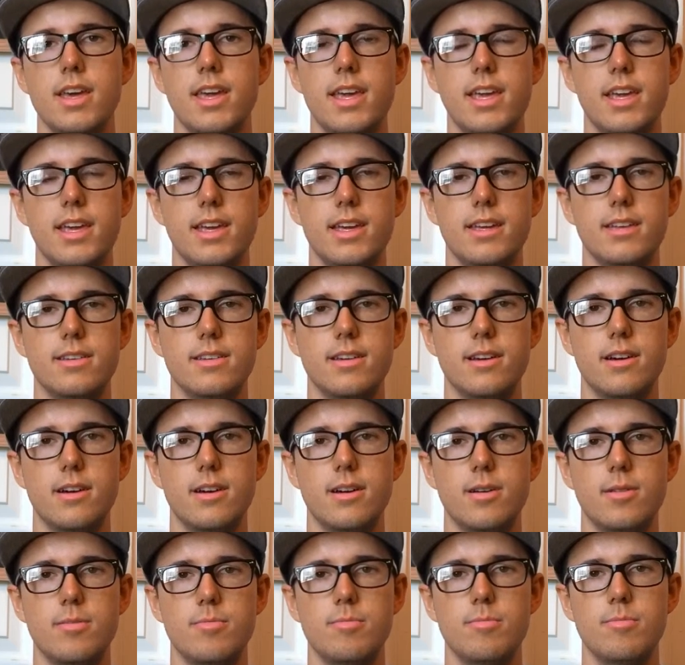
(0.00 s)
And
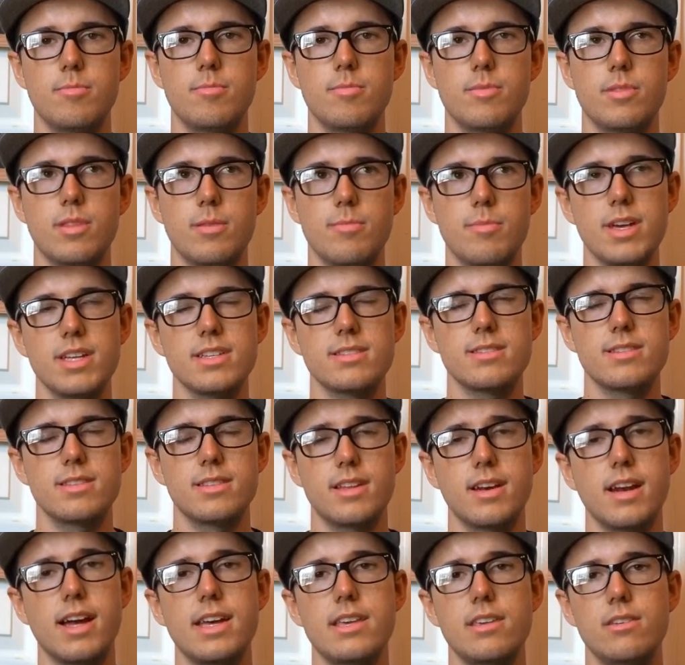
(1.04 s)
the medicine
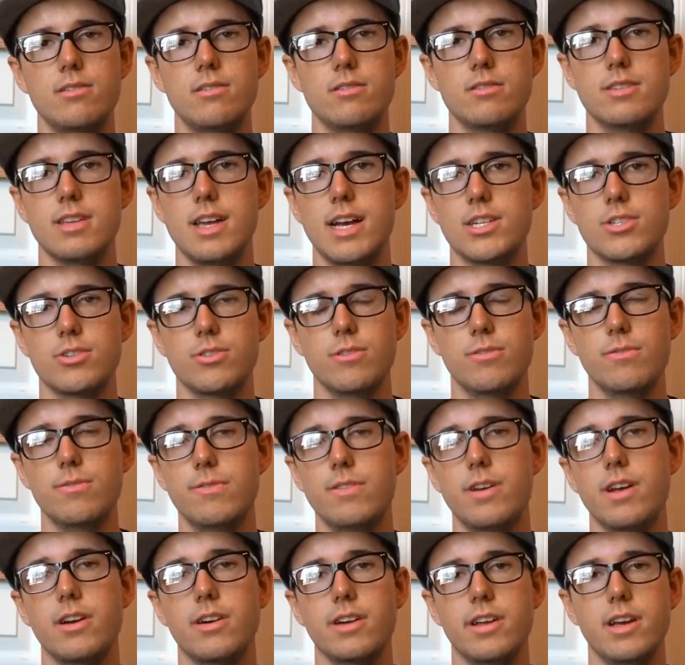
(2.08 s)
that I use is actually
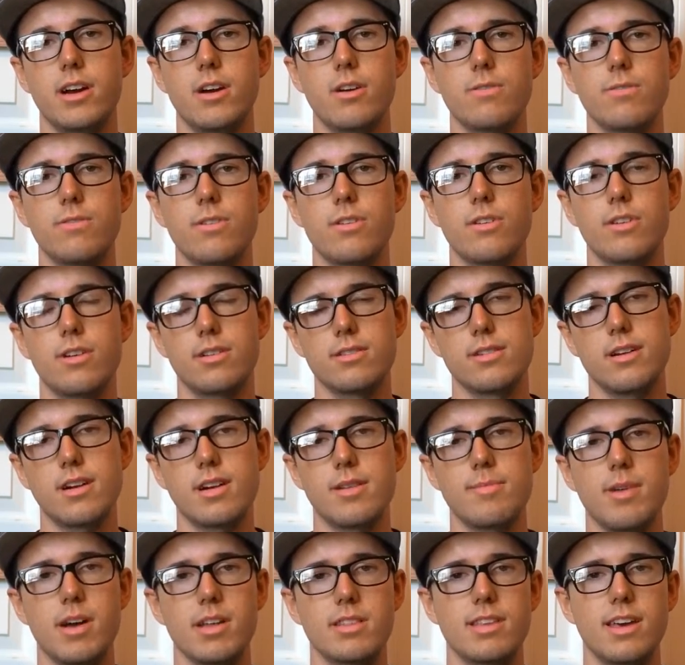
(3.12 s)
very helpful, and I'll
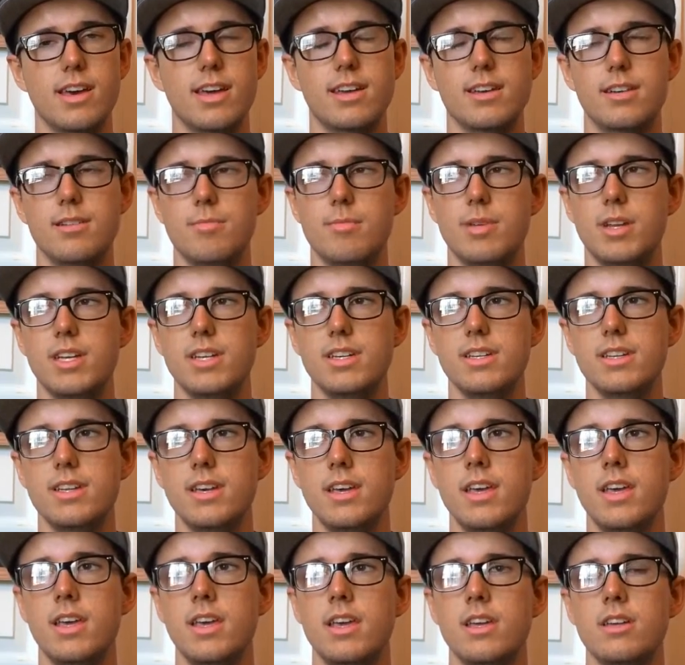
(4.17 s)
talk about that in a minute.
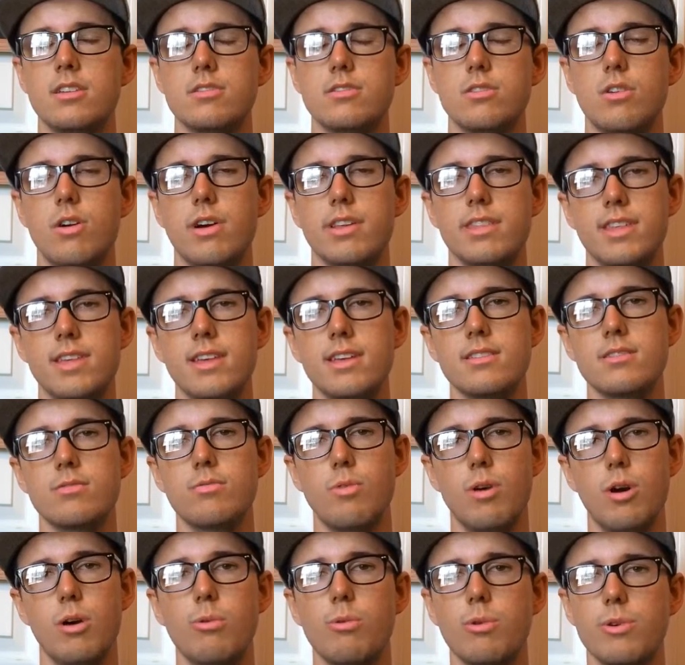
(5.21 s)
So I think it's
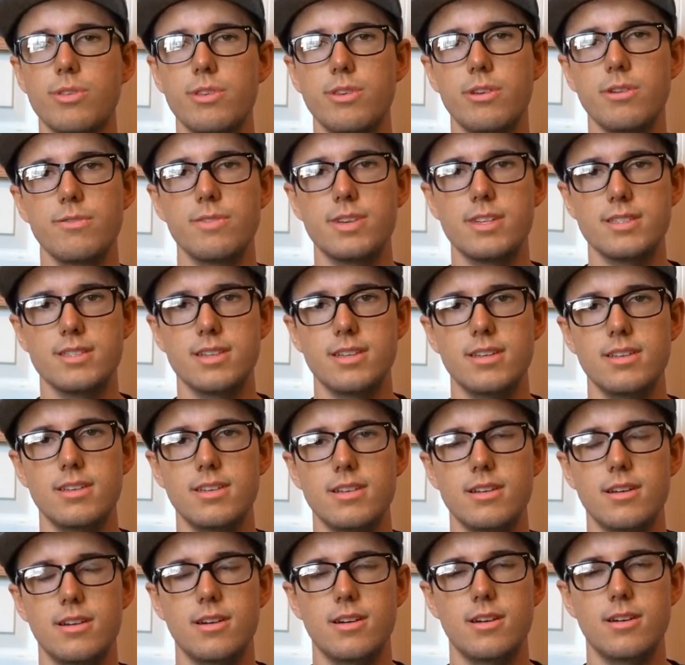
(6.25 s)
well worth your
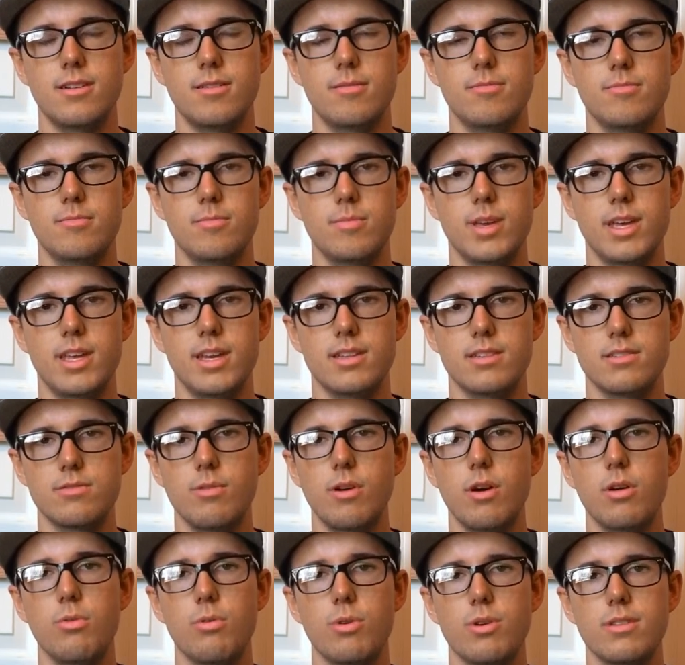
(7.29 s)
visit, and it's
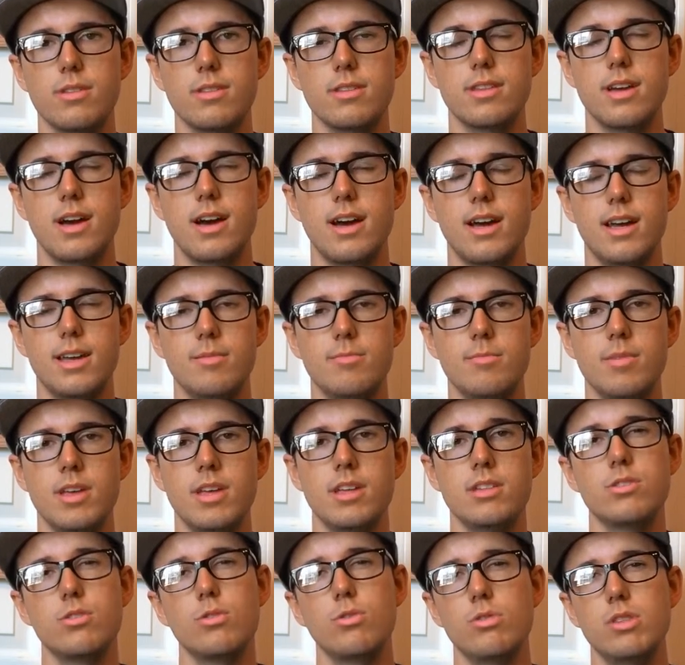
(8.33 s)
well worth the time
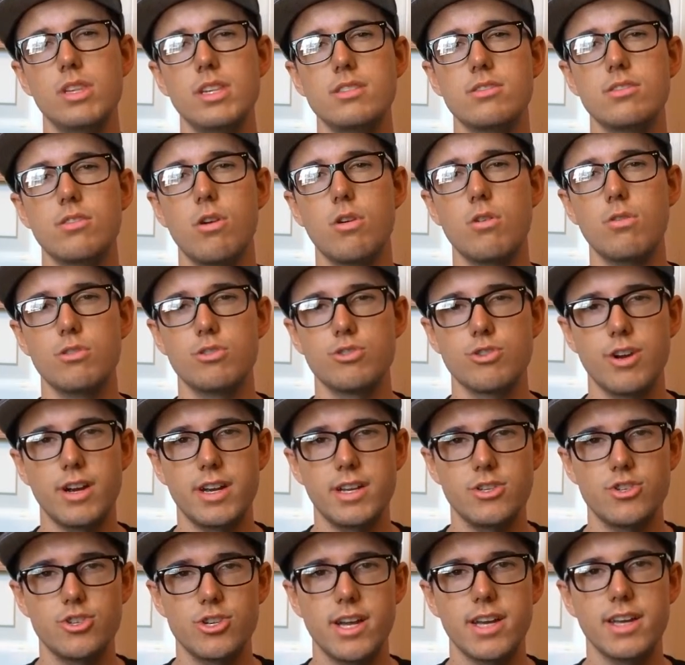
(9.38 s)
to at least go and
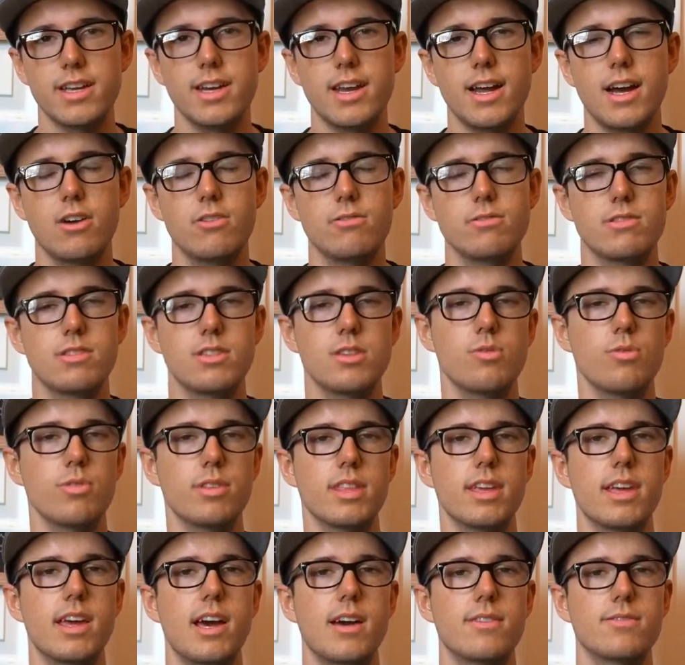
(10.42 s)
try and check it out and see
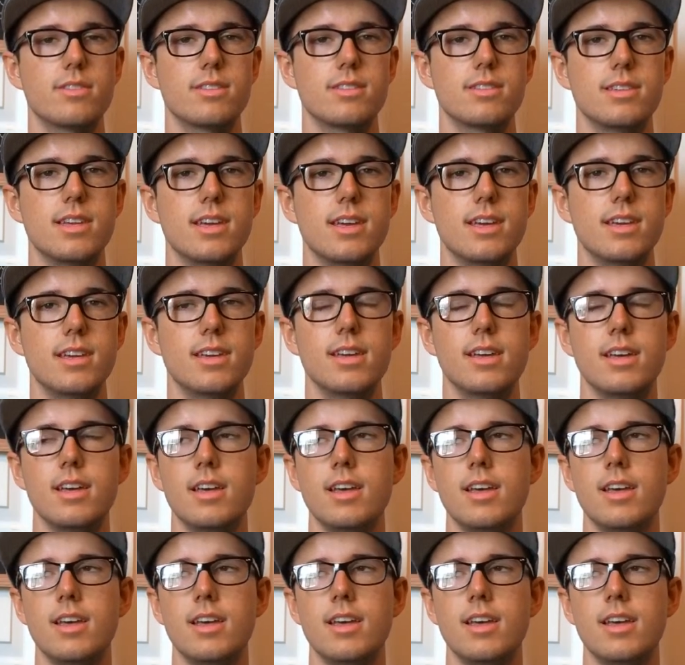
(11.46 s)
what they have to say.